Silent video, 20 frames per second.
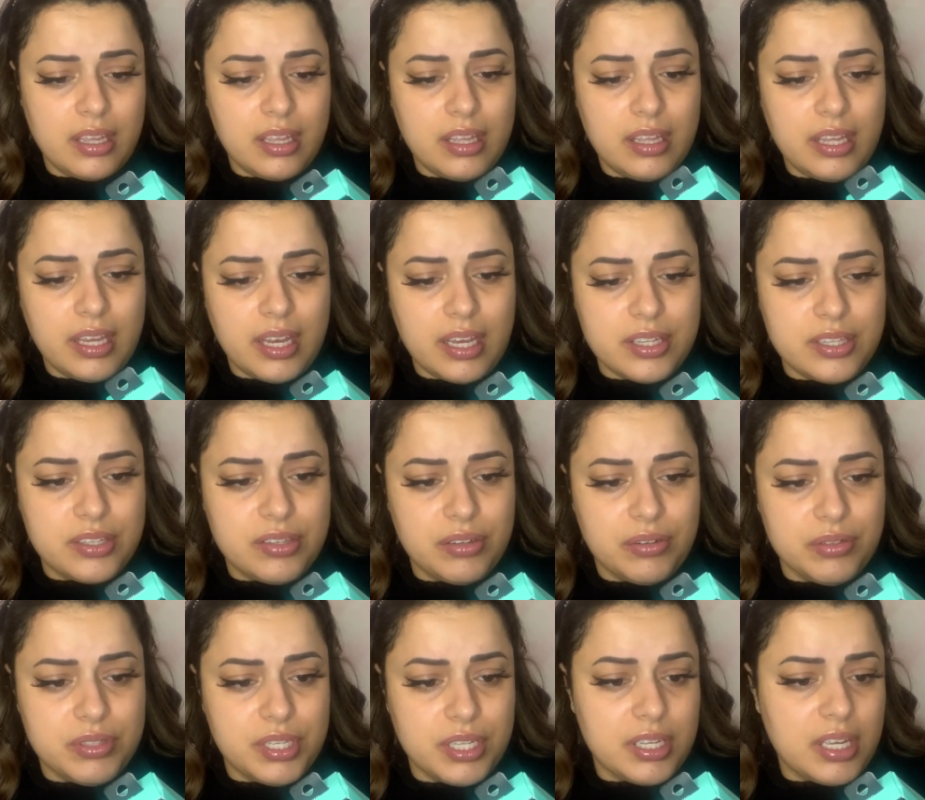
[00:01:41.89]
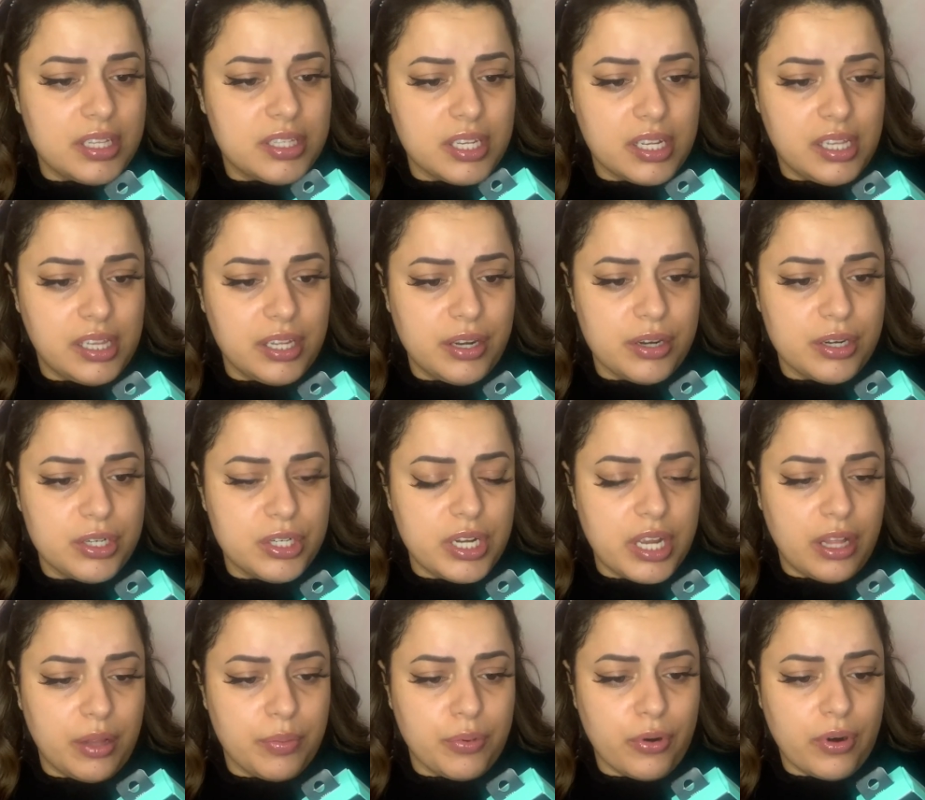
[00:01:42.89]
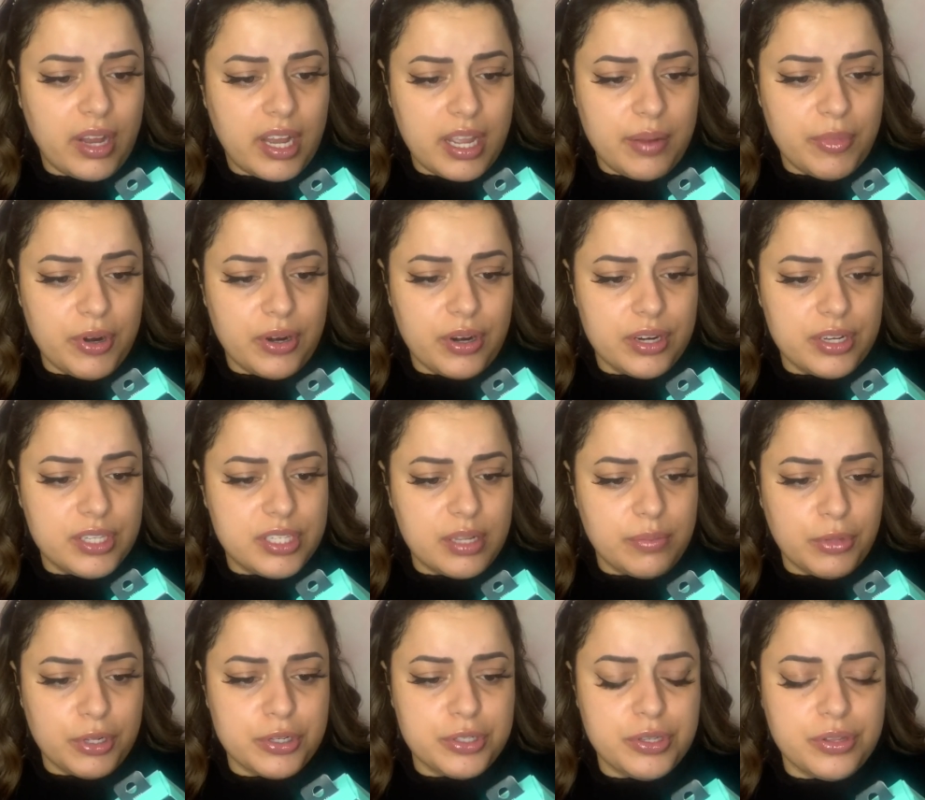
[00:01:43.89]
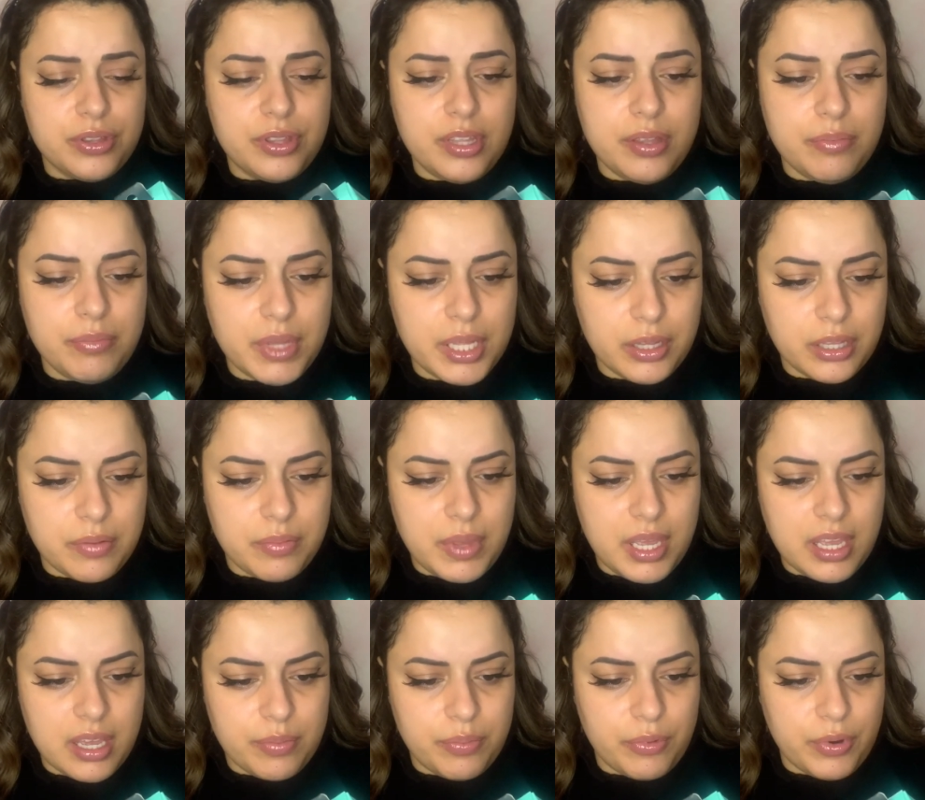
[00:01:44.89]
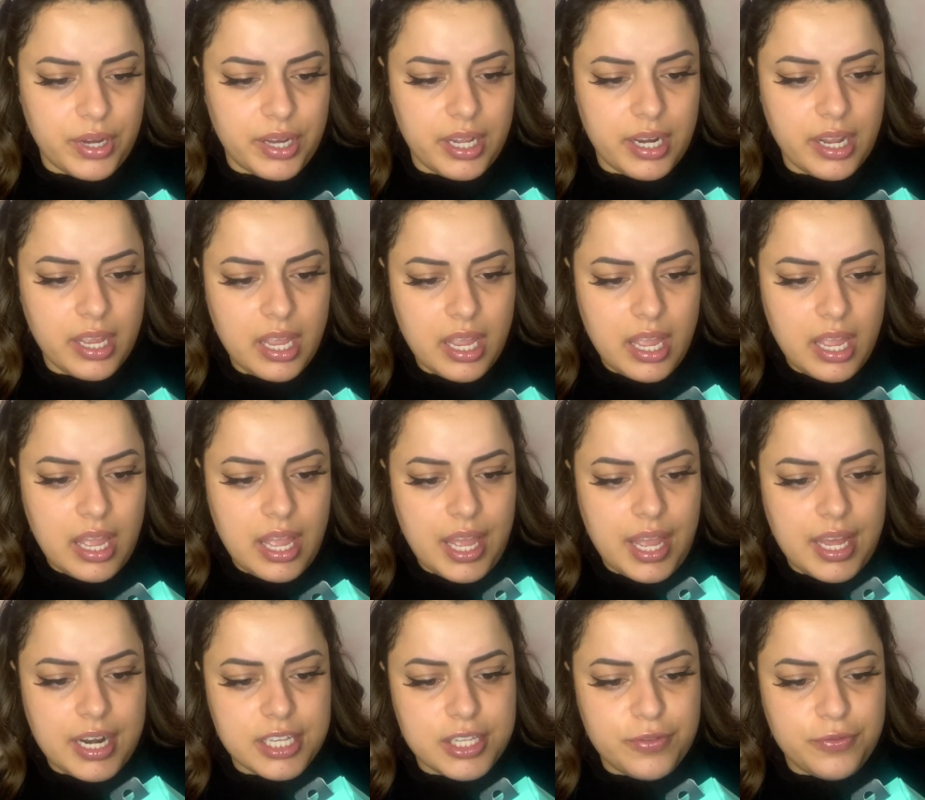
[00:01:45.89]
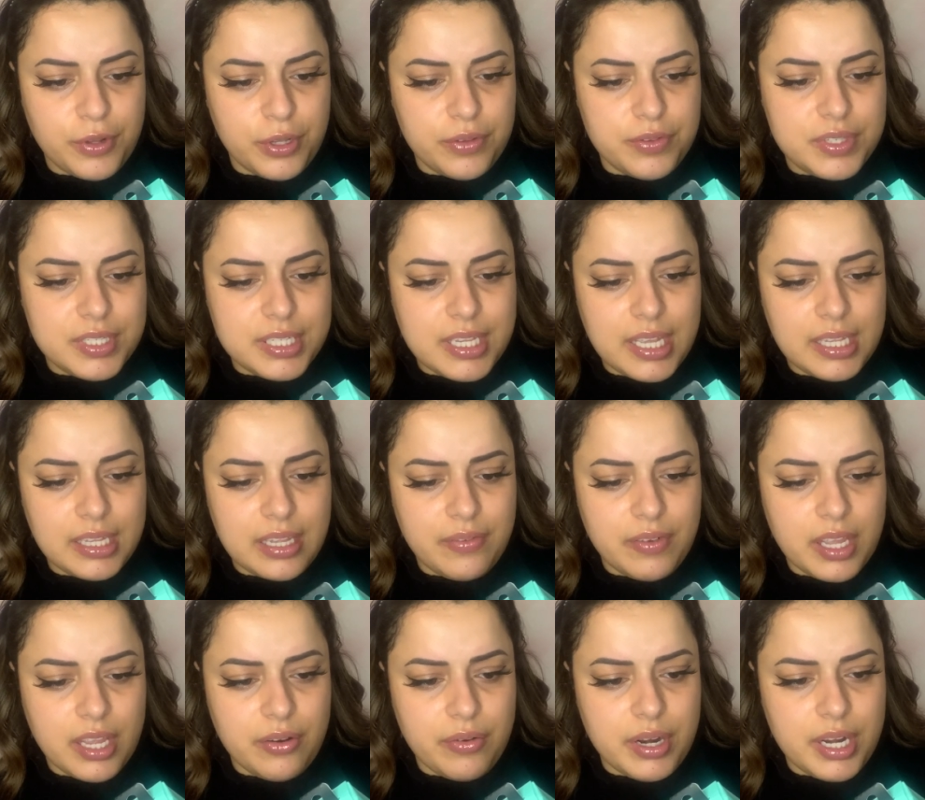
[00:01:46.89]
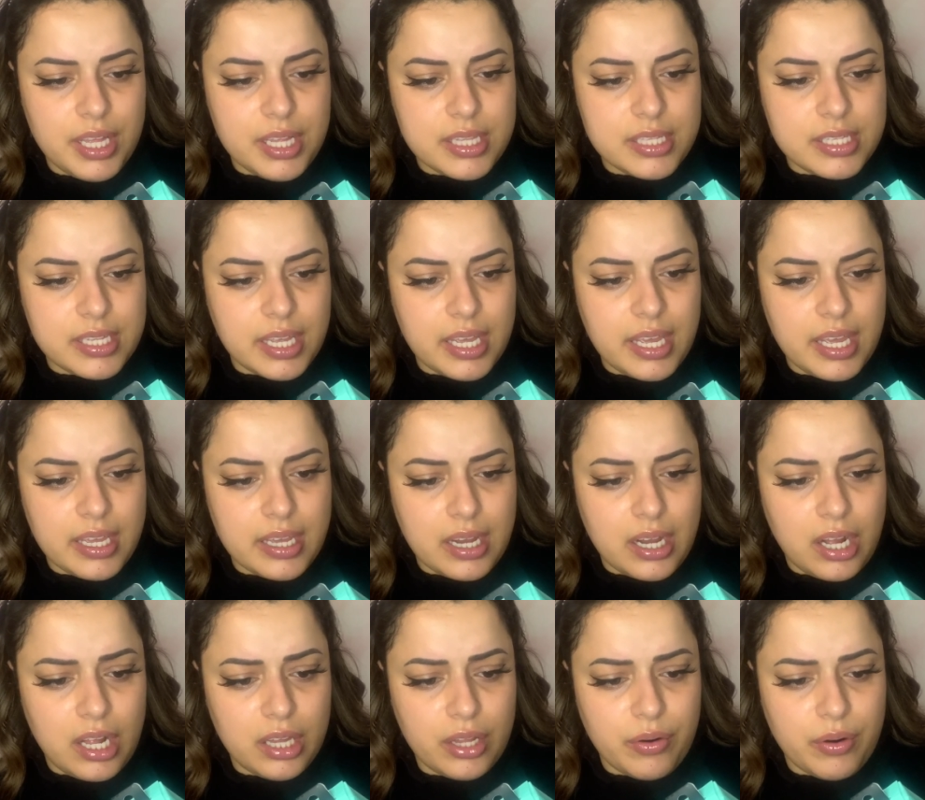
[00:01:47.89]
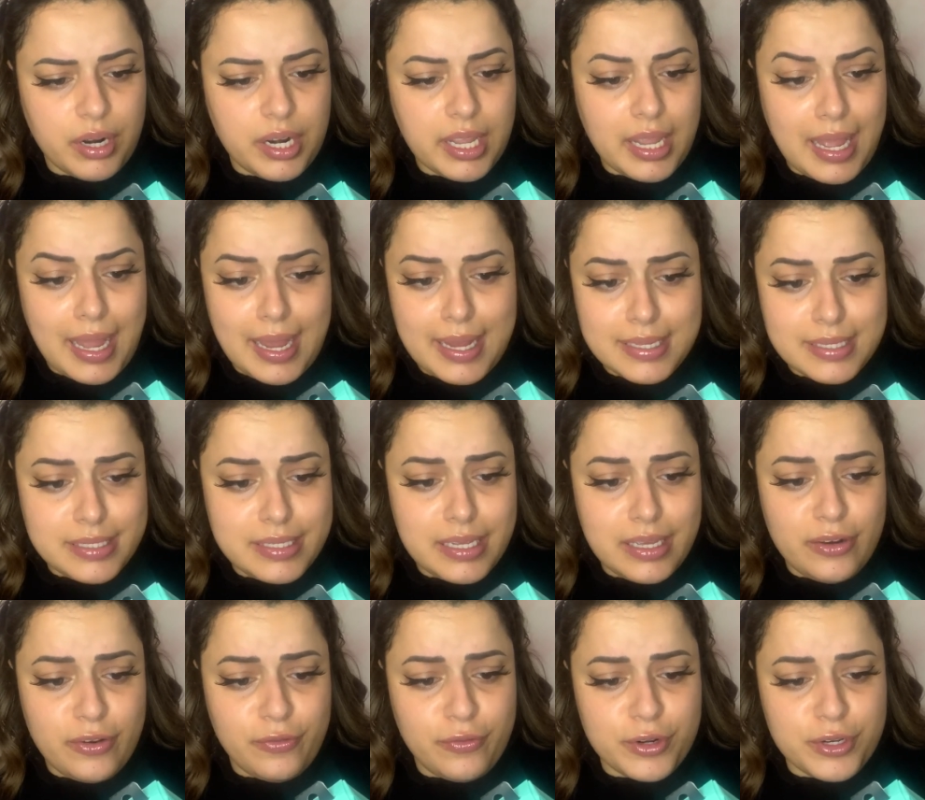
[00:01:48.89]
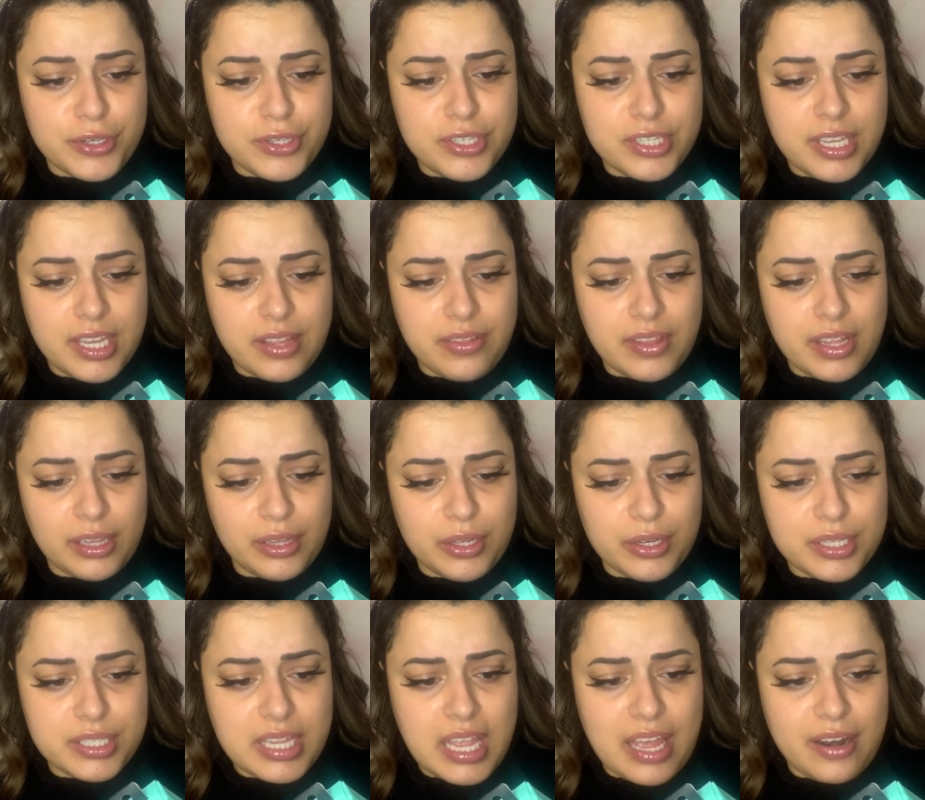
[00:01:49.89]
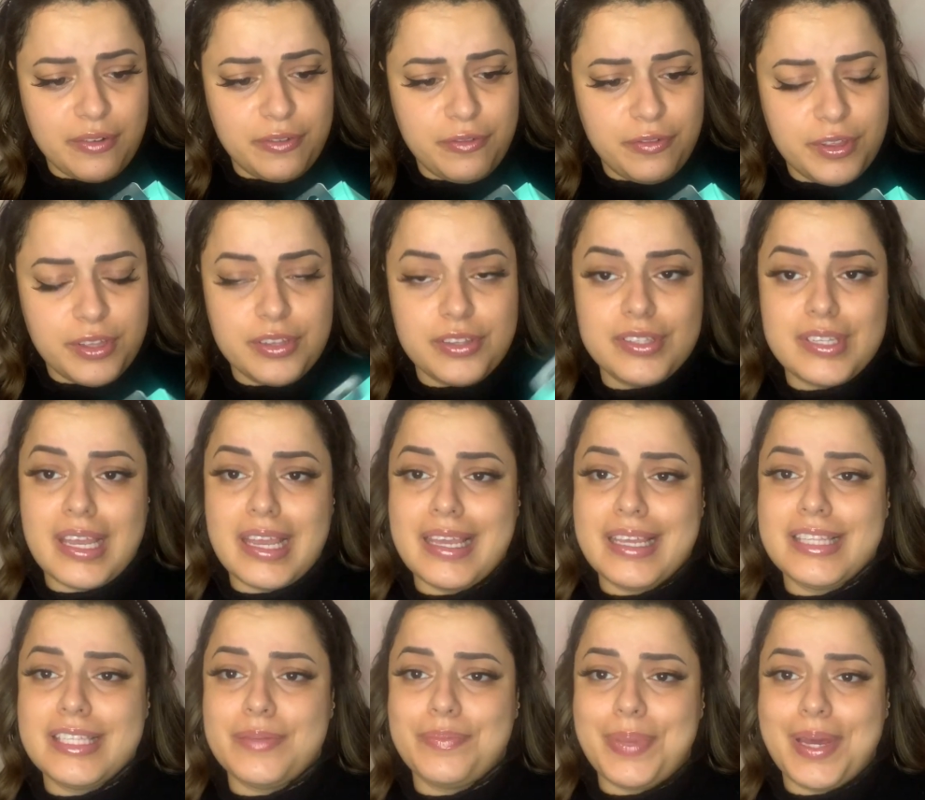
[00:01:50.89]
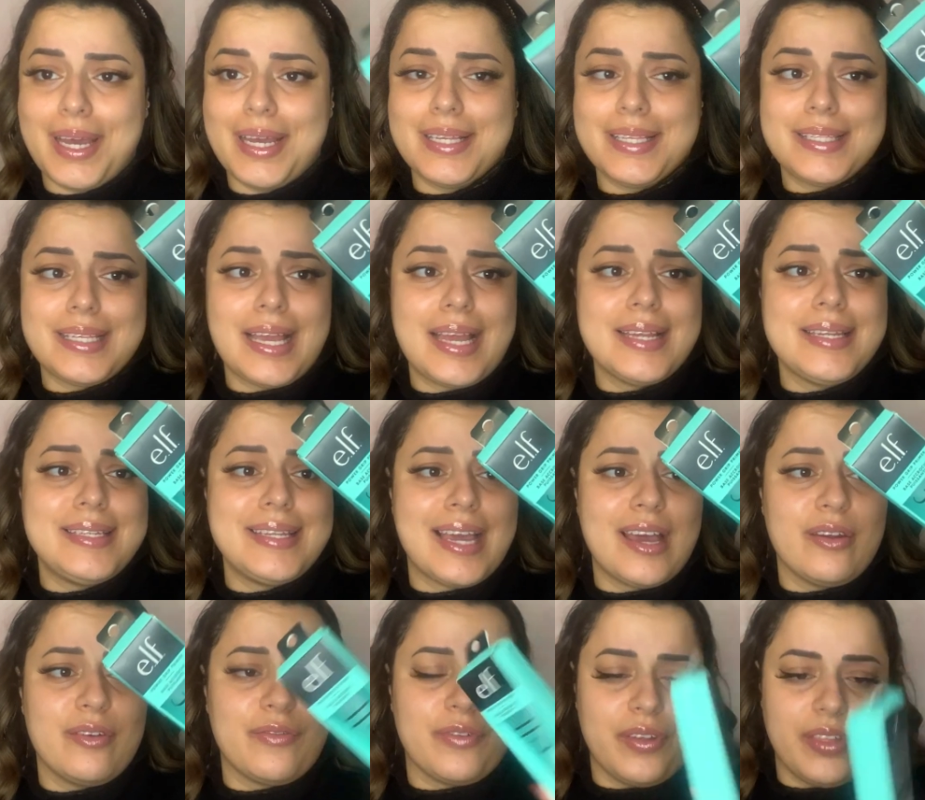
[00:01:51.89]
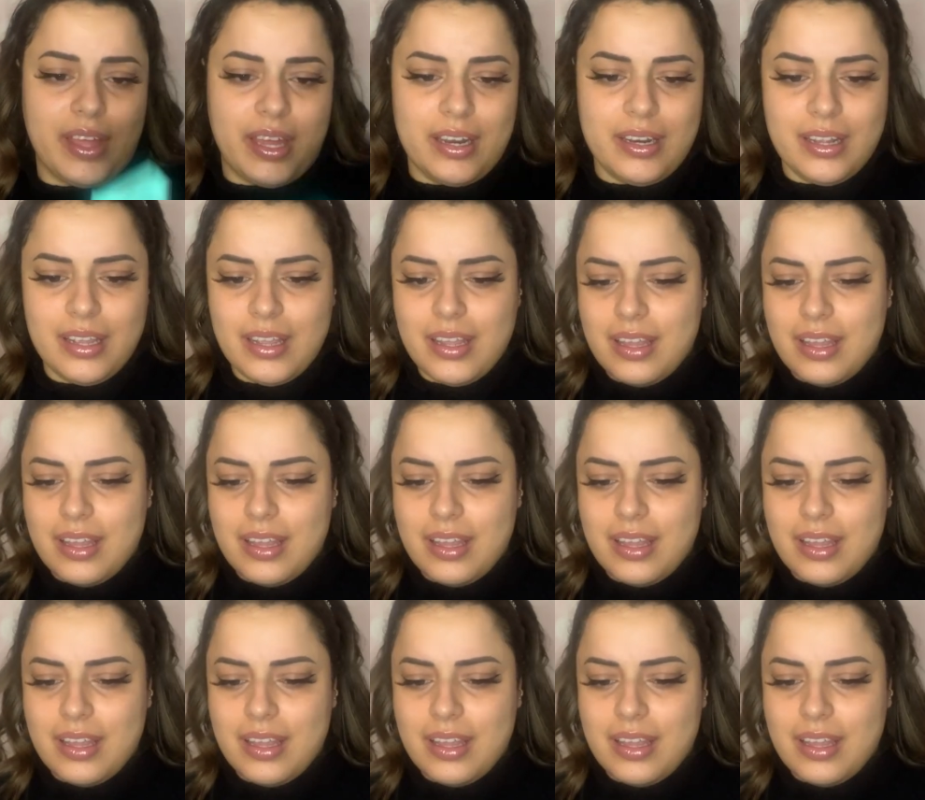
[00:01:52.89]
Yeah, so it's a clear gel primer, similar to the Milk Makeup one. And it's full of skin-loving ingredients like hyaluronic acid for skin that looks and feels its best. Down for that.